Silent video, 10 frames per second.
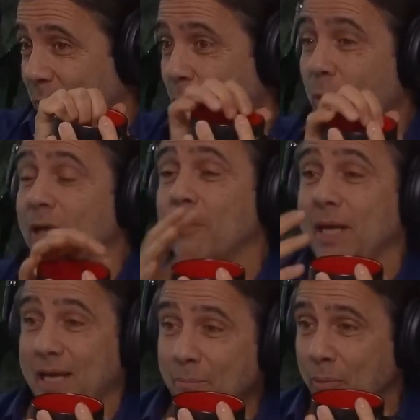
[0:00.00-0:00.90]
We want it to
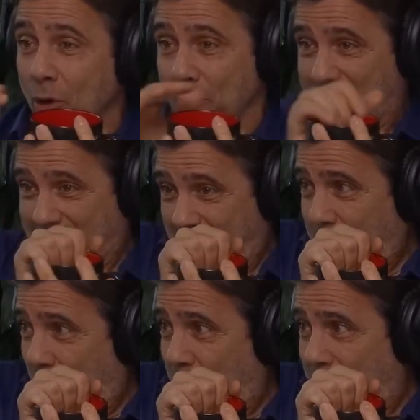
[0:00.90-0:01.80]
be impermanent,
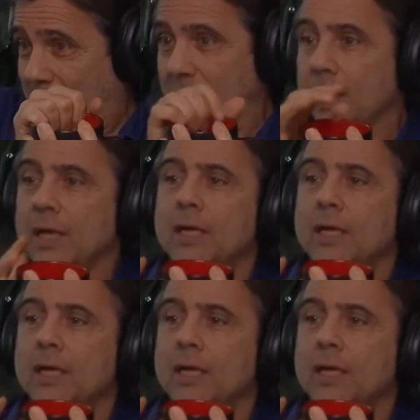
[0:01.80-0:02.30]
not permanent.